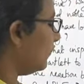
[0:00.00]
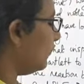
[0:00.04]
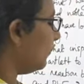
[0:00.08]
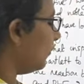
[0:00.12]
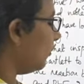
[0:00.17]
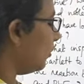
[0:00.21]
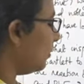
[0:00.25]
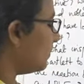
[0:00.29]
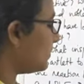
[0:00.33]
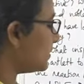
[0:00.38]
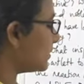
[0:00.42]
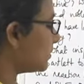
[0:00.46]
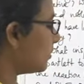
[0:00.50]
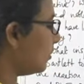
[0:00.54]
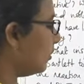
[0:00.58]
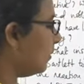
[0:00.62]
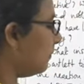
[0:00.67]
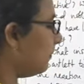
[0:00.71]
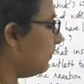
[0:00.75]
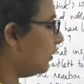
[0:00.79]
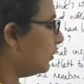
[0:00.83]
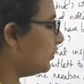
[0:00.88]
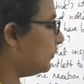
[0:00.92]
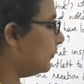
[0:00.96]
forms
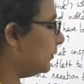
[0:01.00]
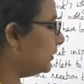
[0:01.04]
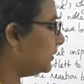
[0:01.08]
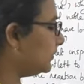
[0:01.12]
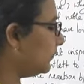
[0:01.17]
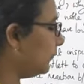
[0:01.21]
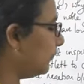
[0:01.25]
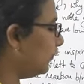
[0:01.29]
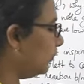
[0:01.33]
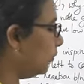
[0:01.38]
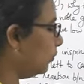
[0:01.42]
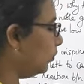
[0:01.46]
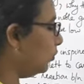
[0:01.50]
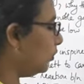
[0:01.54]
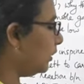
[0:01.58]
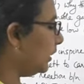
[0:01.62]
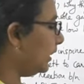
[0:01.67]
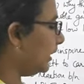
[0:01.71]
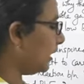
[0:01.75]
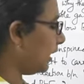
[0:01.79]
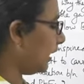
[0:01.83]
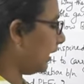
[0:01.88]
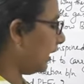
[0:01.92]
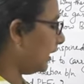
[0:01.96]
compound with
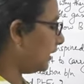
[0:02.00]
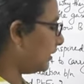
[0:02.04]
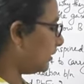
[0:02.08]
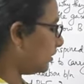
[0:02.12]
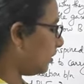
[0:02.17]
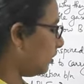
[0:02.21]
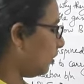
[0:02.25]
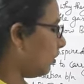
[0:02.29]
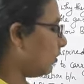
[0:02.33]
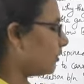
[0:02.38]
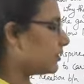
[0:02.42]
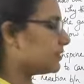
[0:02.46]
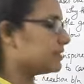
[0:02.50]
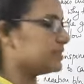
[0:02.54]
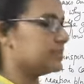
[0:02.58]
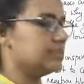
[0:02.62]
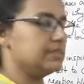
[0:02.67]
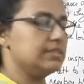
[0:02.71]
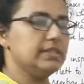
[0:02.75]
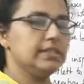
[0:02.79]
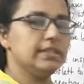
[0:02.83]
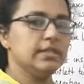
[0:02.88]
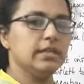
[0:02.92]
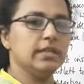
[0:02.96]
fluorine and
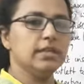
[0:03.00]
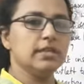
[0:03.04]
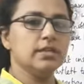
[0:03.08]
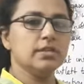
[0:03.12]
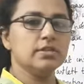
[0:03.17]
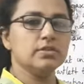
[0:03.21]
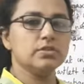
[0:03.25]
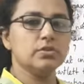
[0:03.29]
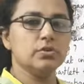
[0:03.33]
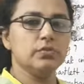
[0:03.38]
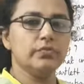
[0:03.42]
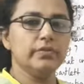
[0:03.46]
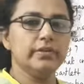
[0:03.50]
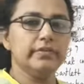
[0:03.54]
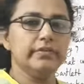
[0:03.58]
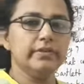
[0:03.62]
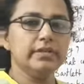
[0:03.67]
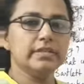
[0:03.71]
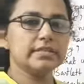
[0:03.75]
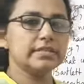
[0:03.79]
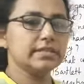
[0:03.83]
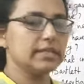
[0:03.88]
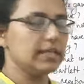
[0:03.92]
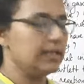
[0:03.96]
oxygen. So we
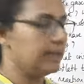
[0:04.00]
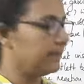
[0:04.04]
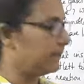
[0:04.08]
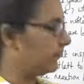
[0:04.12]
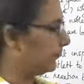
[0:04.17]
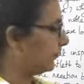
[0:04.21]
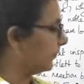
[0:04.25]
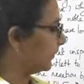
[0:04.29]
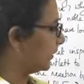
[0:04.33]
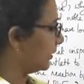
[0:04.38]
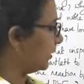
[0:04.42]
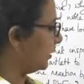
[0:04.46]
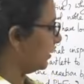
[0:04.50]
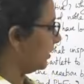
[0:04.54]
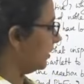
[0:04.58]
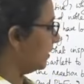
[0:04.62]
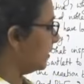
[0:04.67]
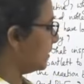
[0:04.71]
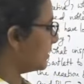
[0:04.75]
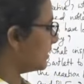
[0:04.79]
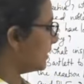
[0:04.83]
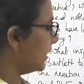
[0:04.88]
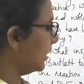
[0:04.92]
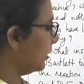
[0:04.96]
will see
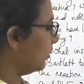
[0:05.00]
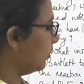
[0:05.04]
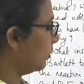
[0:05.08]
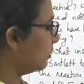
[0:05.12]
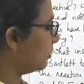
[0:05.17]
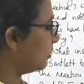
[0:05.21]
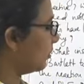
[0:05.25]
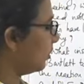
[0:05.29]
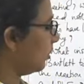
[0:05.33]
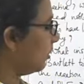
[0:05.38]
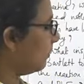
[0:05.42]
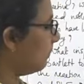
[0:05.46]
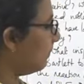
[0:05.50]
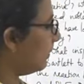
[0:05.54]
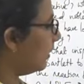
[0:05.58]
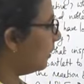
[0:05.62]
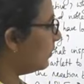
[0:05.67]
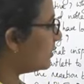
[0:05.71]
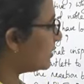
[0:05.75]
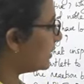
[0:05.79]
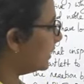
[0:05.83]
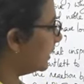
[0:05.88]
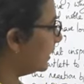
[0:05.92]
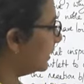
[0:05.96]
xenon
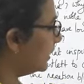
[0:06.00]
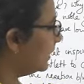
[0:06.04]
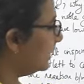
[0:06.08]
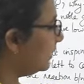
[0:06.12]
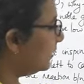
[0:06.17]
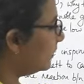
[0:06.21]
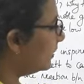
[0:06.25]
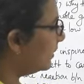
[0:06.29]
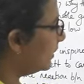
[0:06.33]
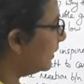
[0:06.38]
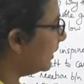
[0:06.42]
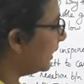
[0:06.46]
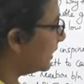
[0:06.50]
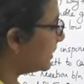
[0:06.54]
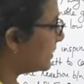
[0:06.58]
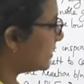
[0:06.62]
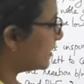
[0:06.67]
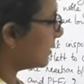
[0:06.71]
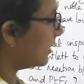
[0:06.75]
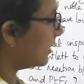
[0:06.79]
compounds in the next